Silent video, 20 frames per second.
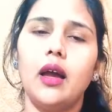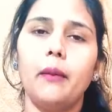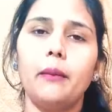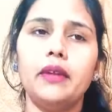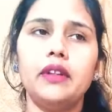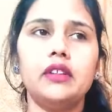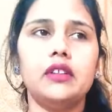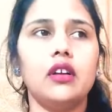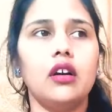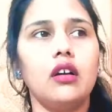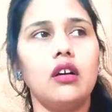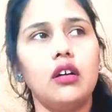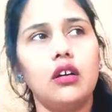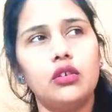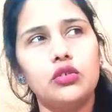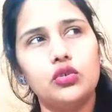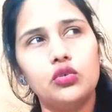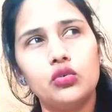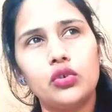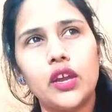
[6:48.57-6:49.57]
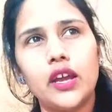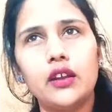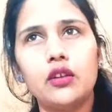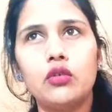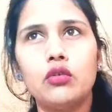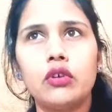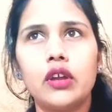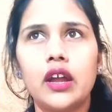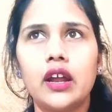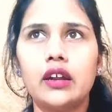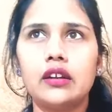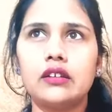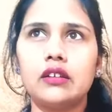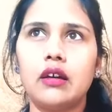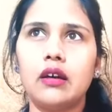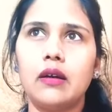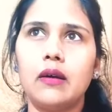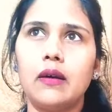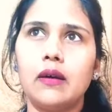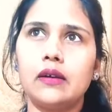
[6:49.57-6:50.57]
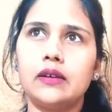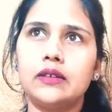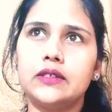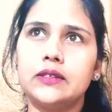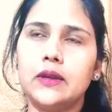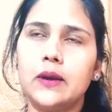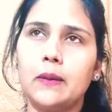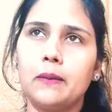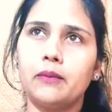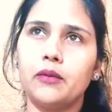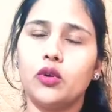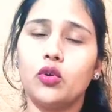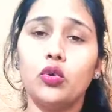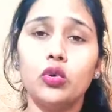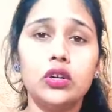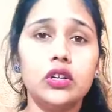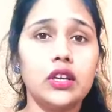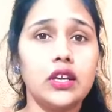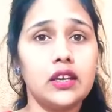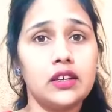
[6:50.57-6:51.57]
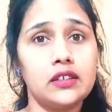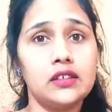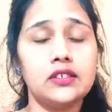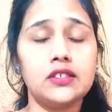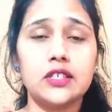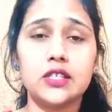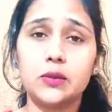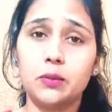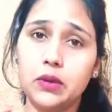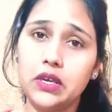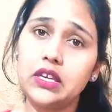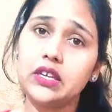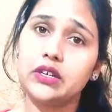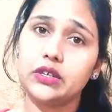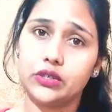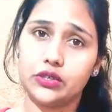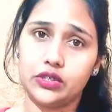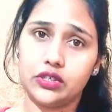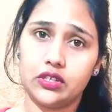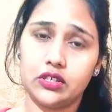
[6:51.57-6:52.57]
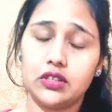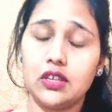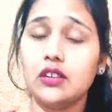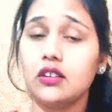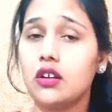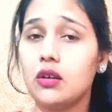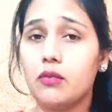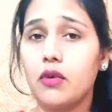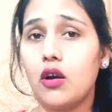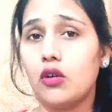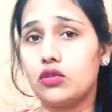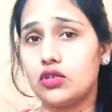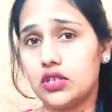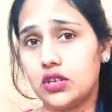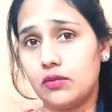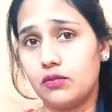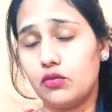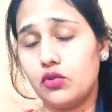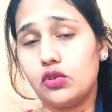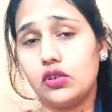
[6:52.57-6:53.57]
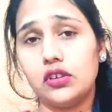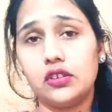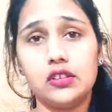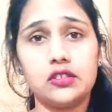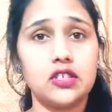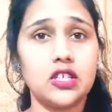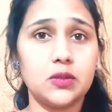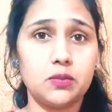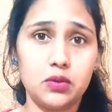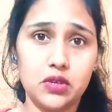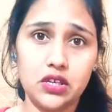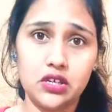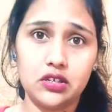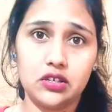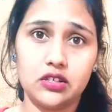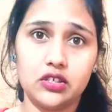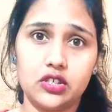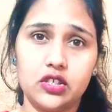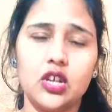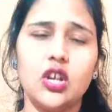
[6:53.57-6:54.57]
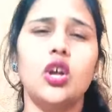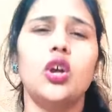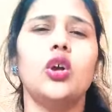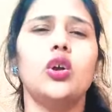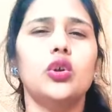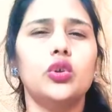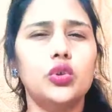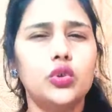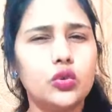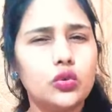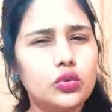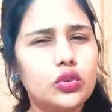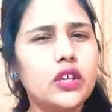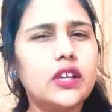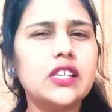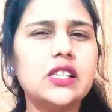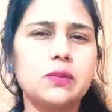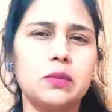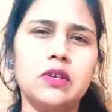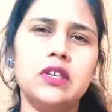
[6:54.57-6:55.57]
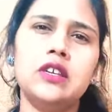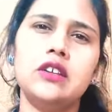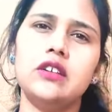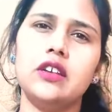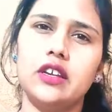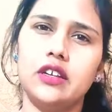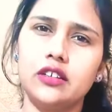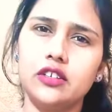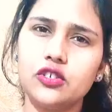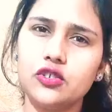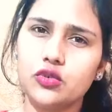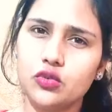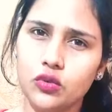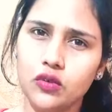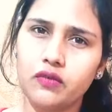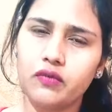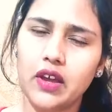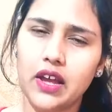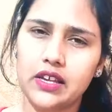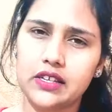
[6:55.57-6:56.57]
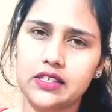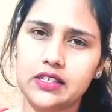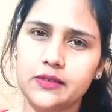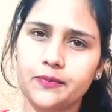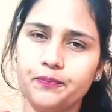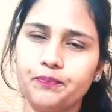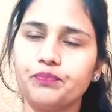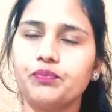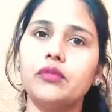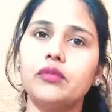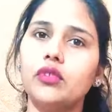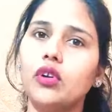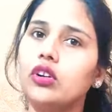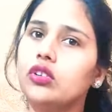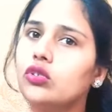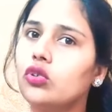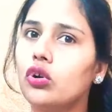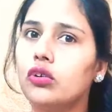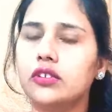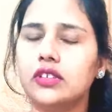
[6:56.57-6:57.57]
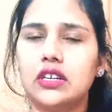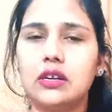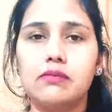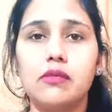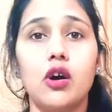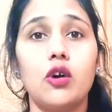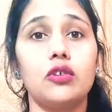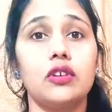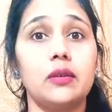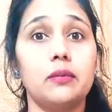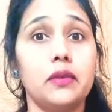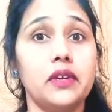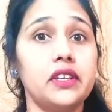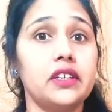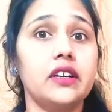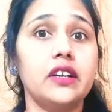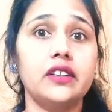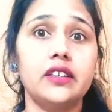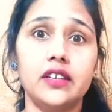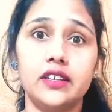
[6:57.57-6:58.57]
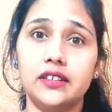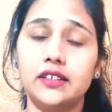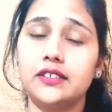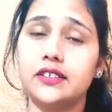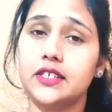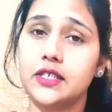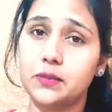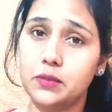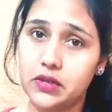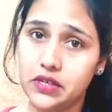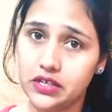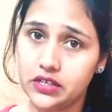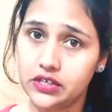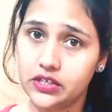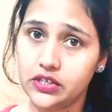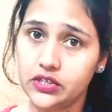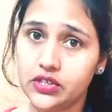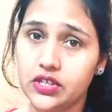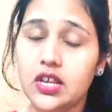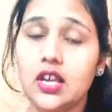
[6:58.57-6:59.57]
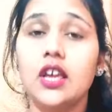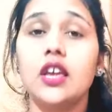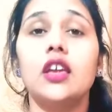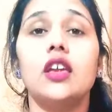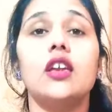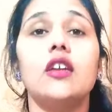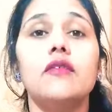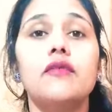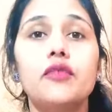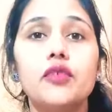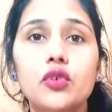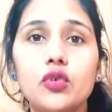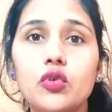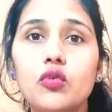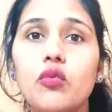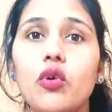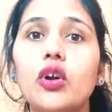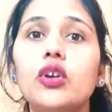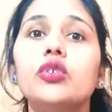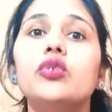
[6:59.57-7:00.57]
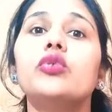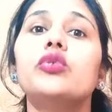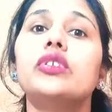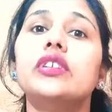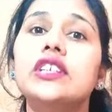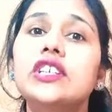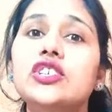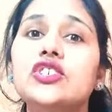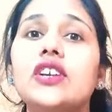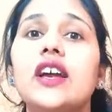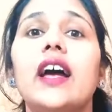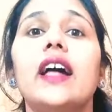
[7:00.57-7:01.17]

I mean, you can look at some good English speakers. Think about some good English speakers. Do they speak English too fast? I'm not talking about American English speakers. If you want to reach